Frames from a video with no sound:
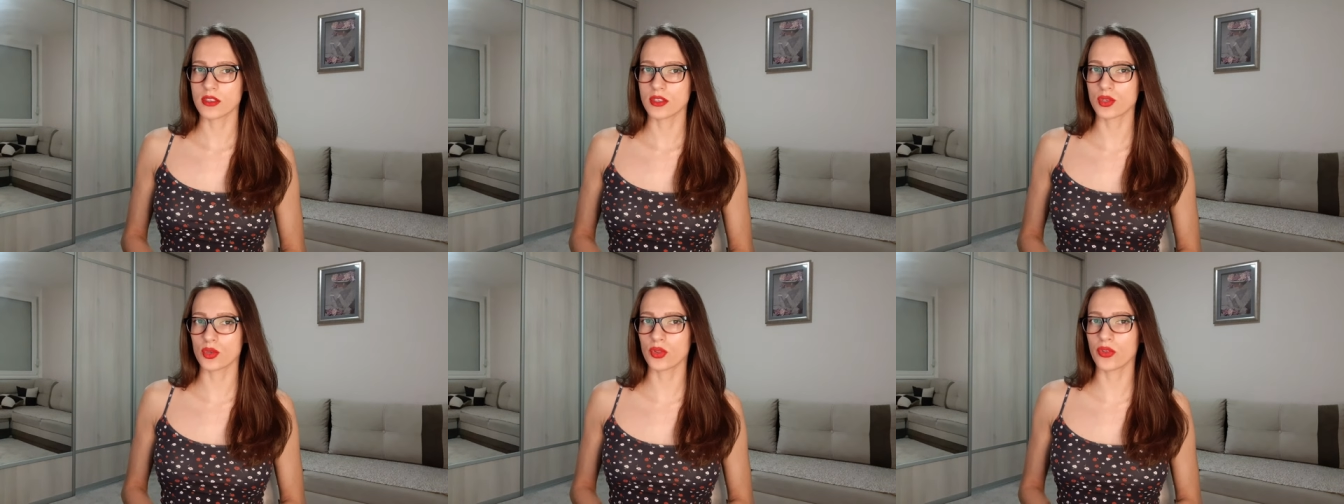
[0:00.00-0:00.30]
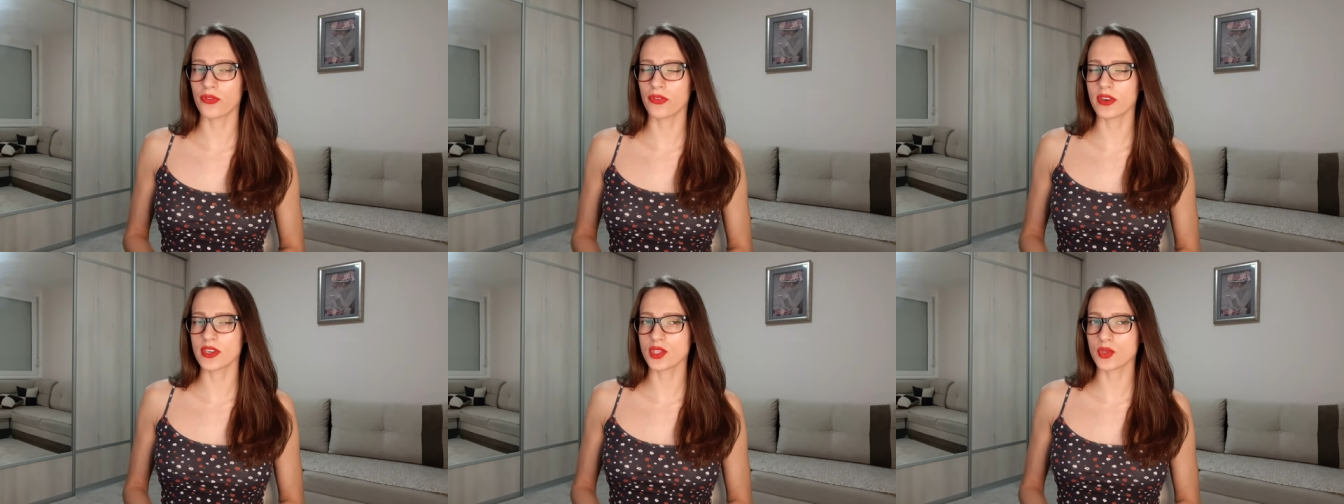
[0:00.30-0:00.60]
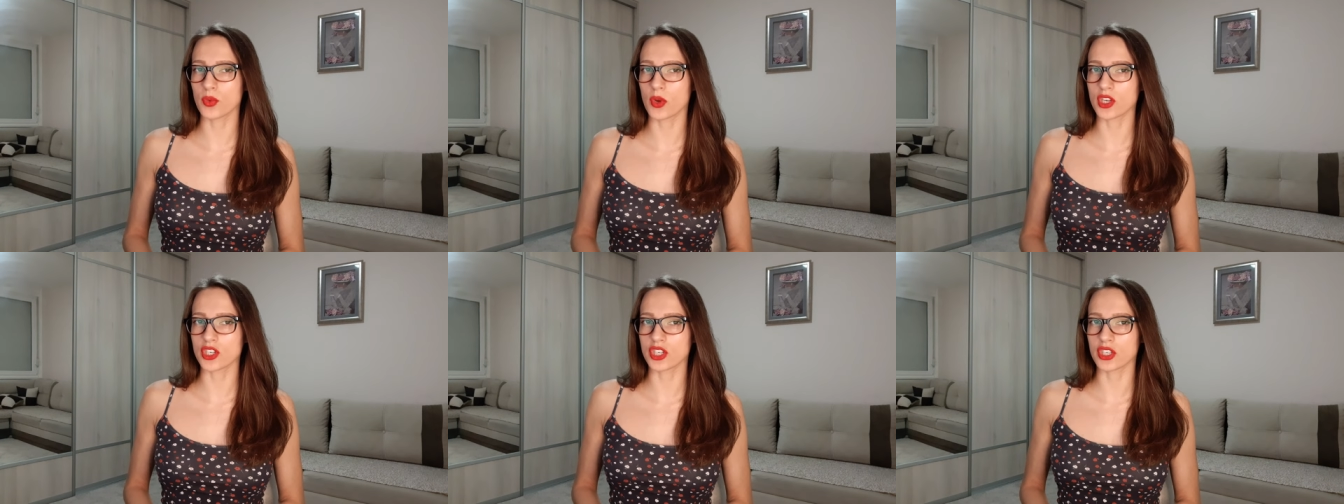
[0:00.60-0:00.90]
So the
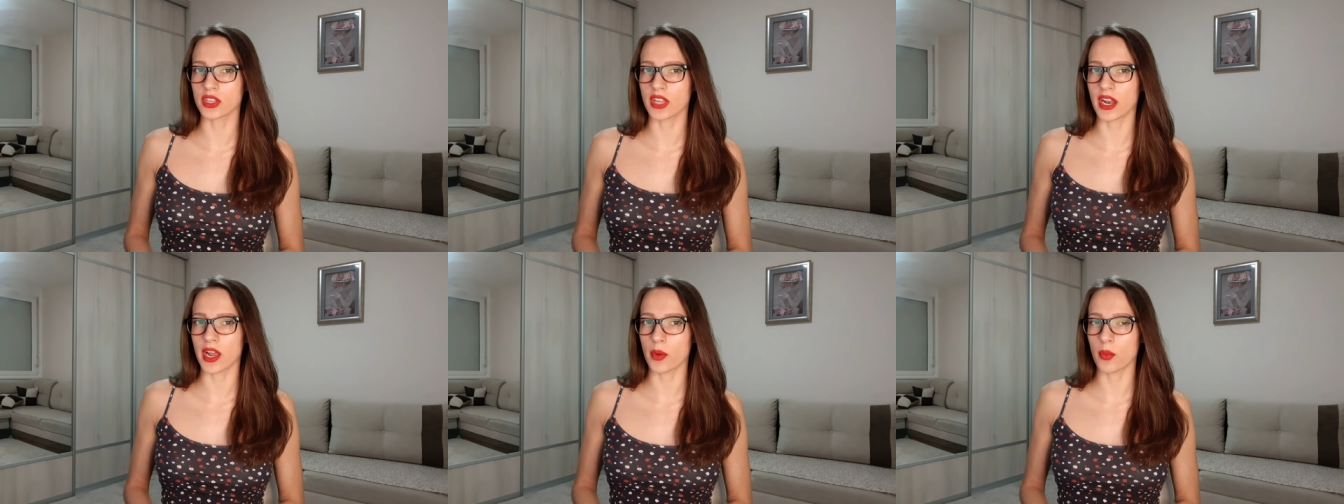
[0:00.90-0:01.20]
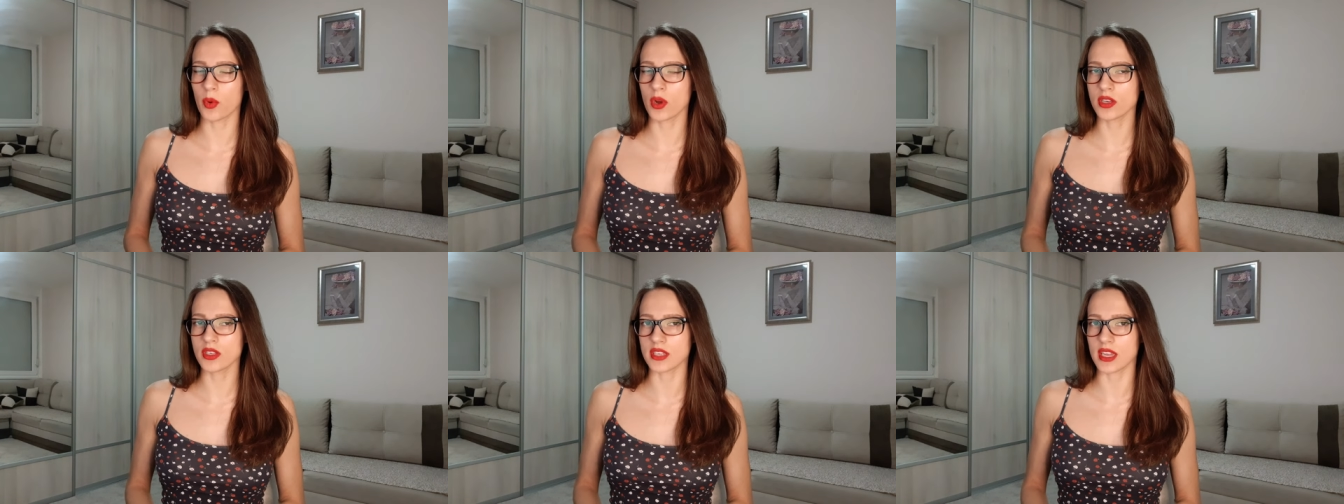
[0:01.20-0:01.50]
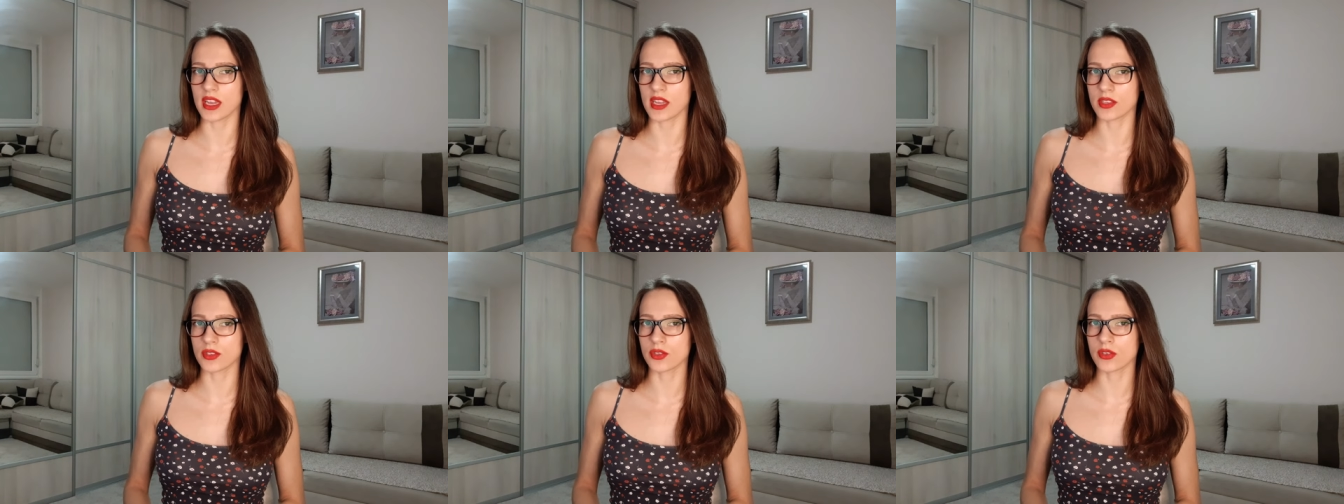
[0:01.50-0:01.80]
first question that I want
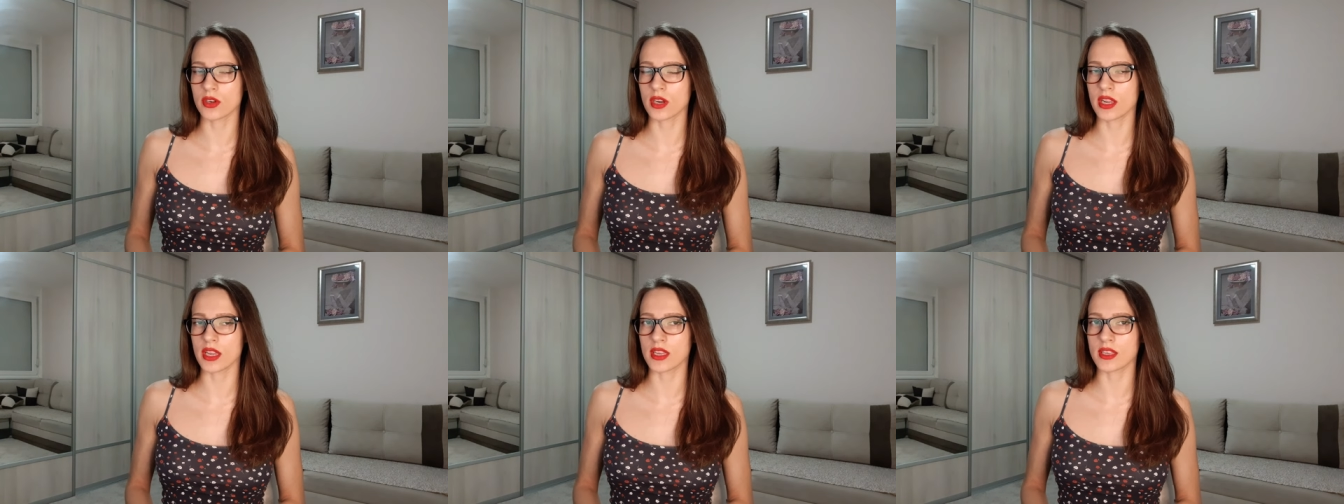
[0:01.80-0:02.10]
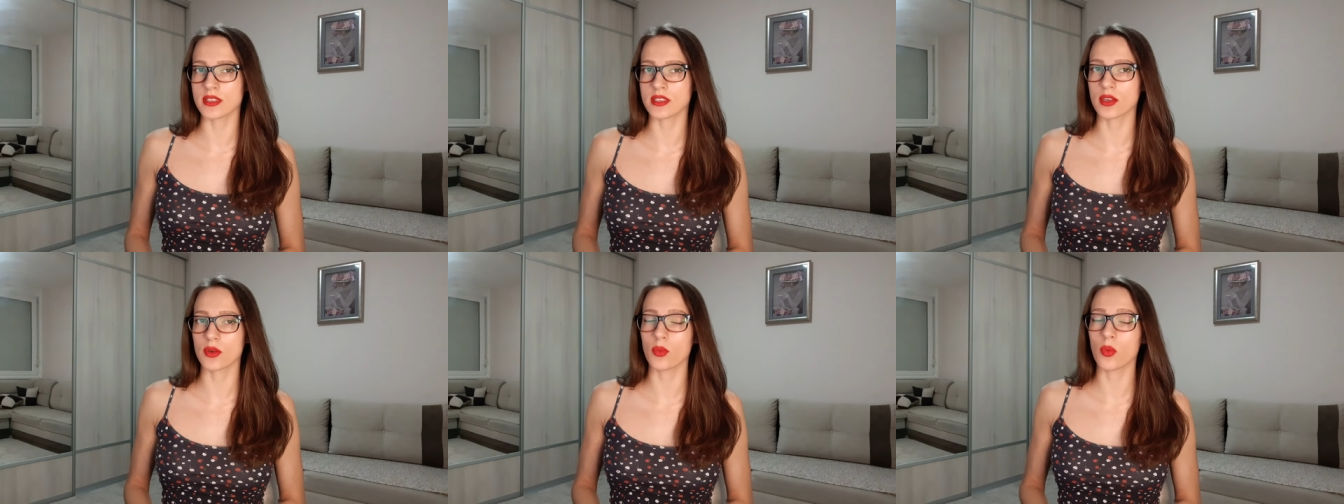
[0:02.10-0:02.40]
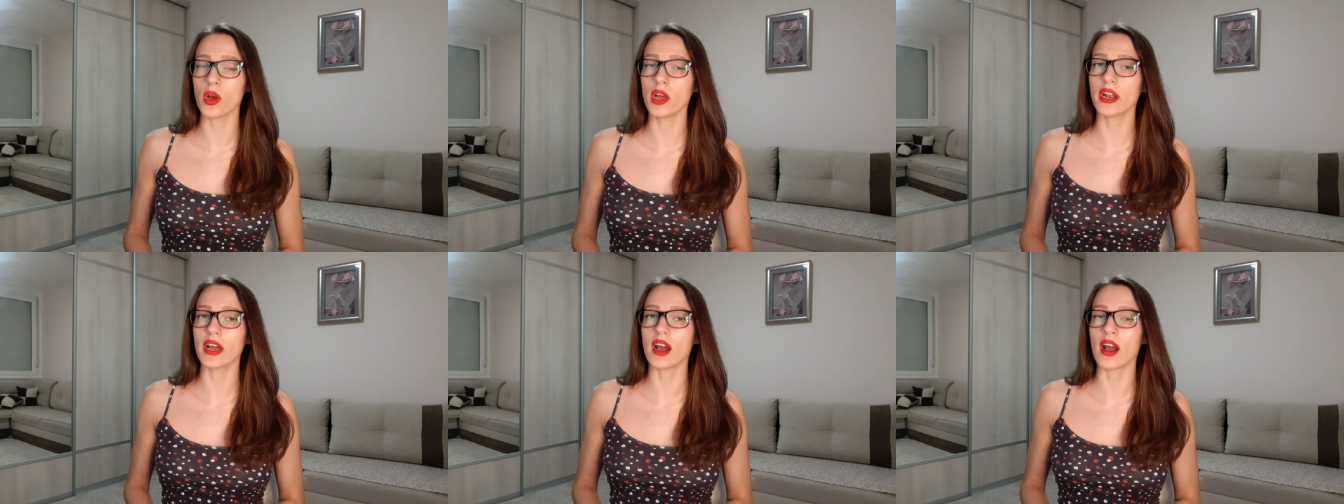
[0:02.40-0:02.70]
to answer is
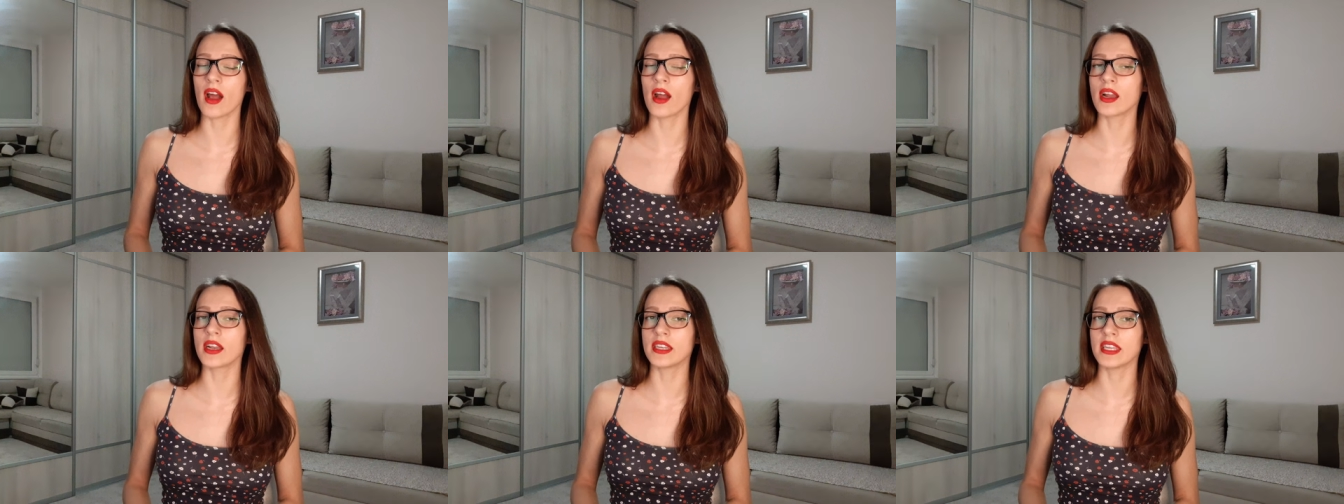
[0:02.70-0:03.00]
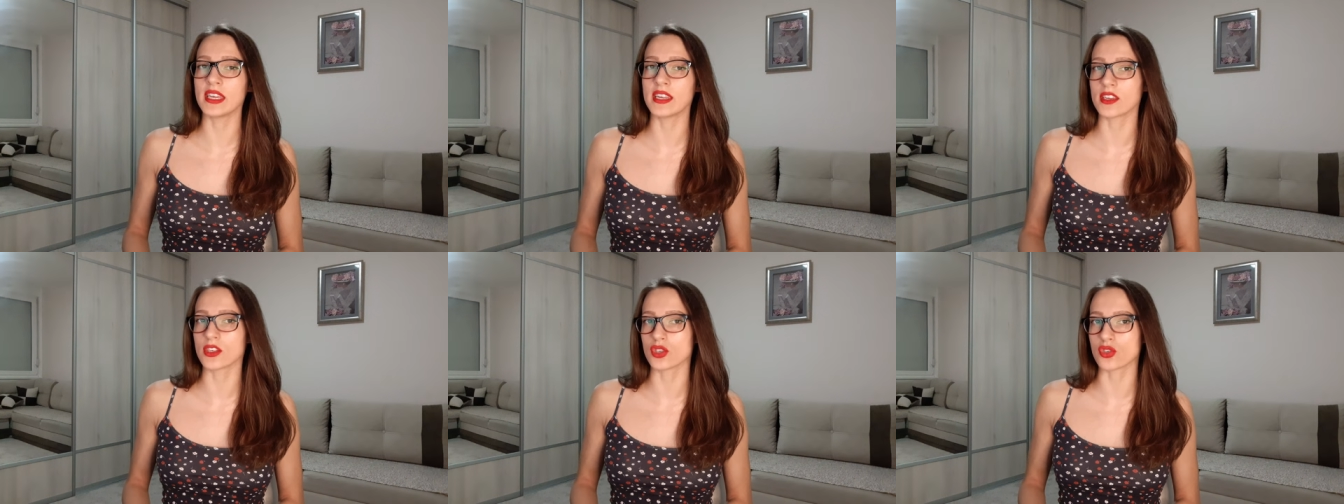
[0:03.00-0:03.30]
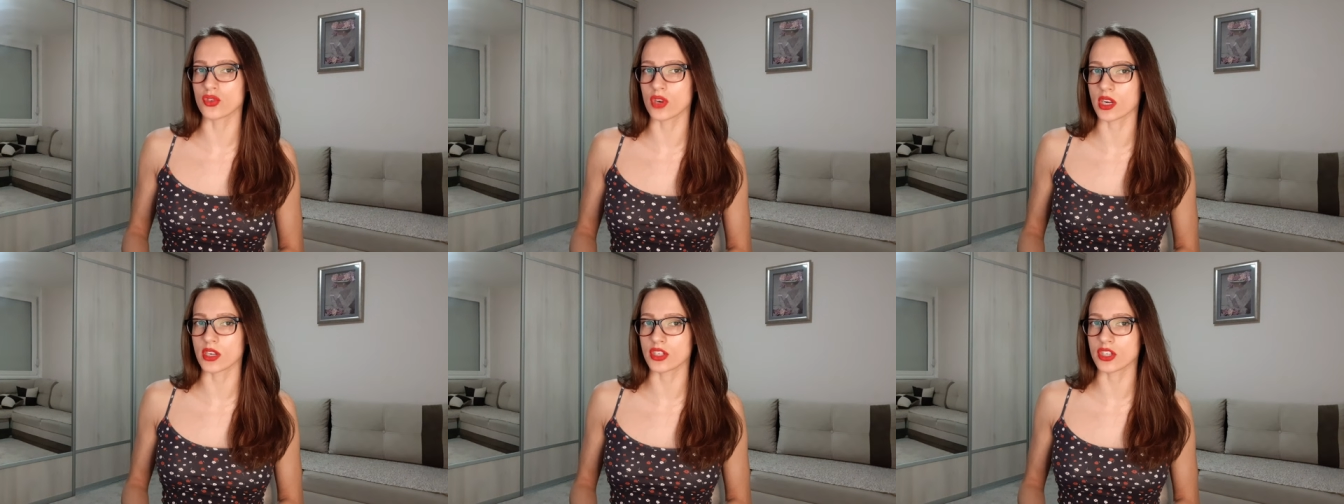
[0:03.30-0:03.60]
what are data
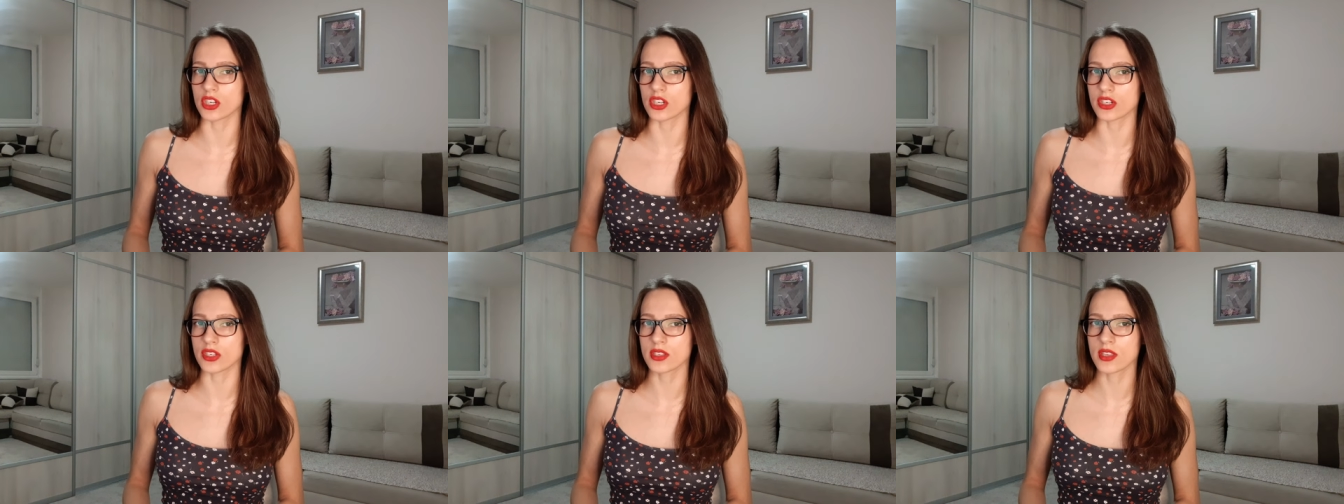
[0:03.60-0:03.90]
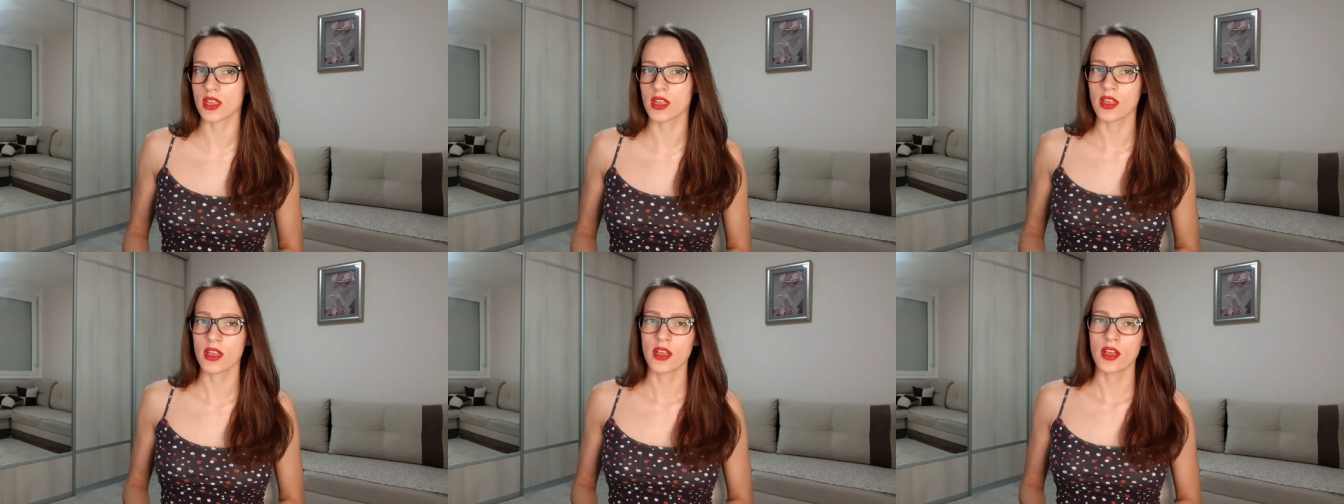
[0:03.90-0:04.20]
structures?